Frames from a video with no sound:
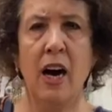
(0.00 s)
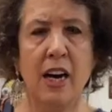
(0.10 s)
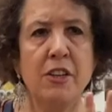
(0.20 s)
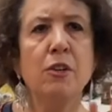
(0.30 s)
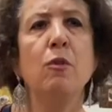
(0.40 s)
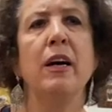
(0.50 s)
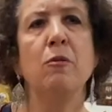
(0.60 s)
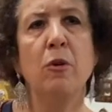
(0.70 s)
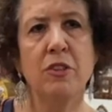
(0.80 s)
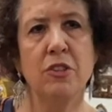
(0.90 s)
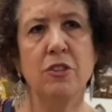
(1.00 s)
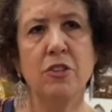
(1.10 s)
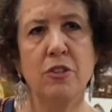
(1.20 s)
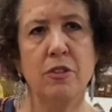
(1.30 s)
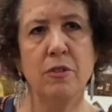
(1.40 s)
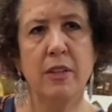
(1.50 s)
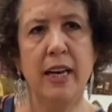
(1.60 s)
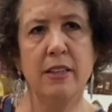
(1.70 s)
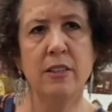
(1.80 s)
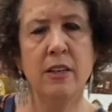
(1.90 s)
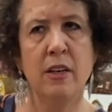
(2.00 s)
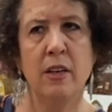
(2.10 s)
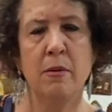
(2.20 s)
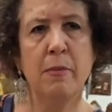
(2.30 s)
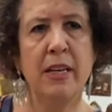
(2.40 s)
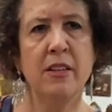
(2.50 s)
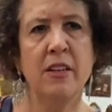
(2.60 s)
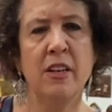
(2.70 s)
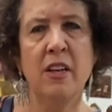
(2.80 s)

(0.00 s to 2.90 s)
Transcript: i knew i wanted to do that but